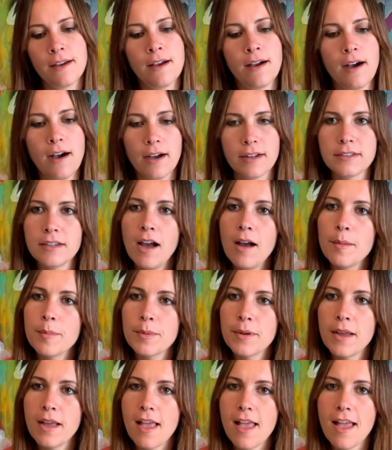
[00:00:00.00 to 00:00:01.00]
on top.
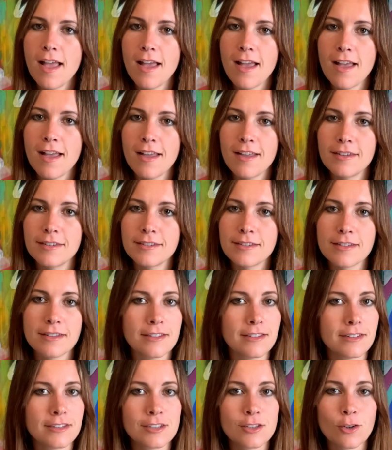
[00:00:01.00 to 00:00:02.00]
And
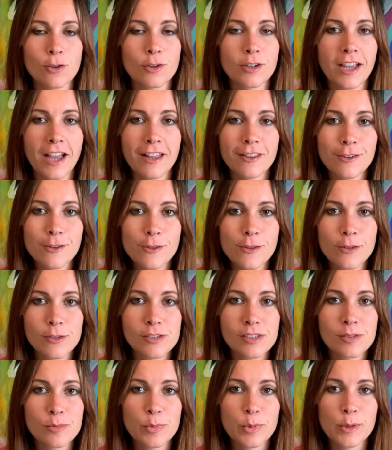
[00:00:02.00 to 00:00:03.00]
so gather those
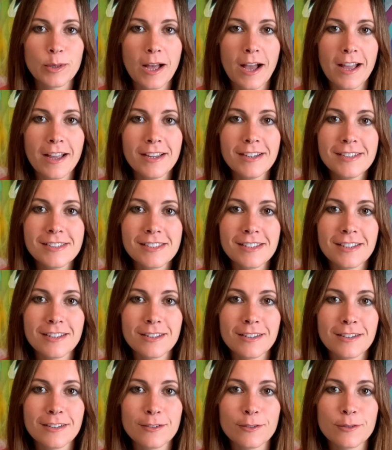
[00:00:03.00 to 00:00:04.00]
supplies and
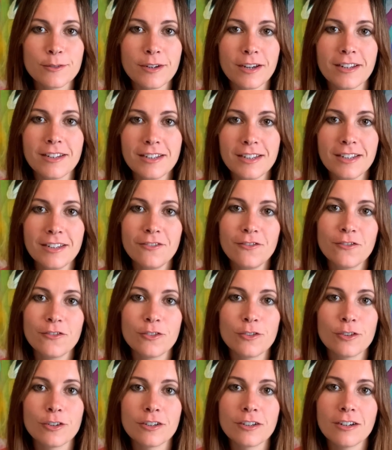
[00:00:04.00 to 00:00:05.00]
get ready
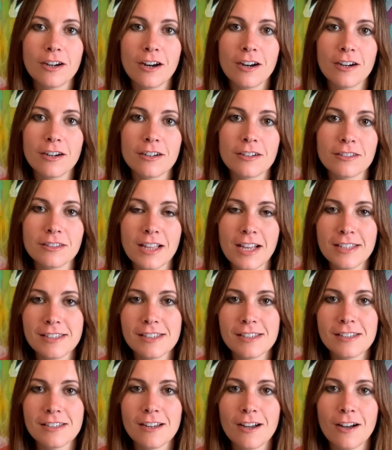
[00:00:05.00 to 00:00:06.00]
for our
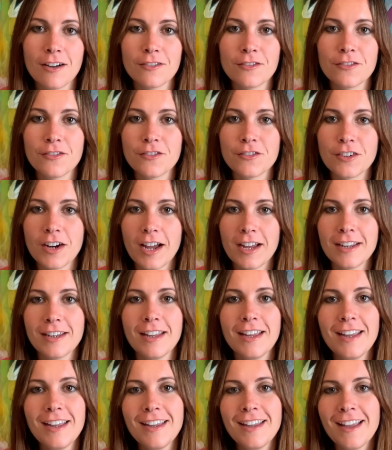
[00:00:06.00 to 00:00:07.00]
lesson on
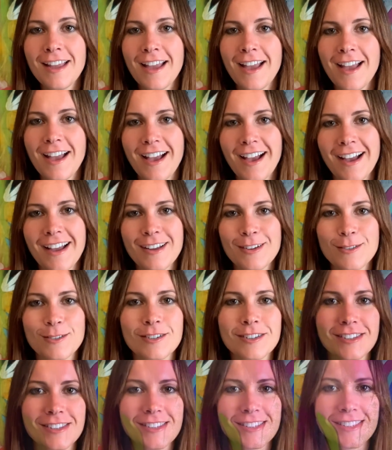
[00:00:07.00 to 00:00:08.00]
Friday. I
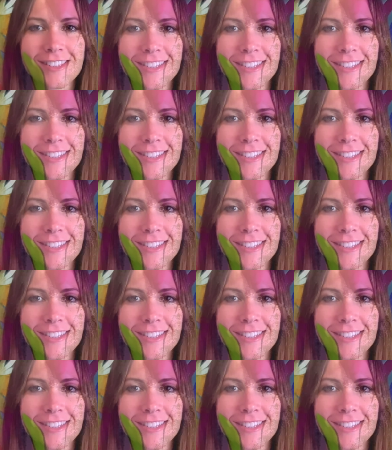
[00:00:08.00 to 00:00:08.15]
will see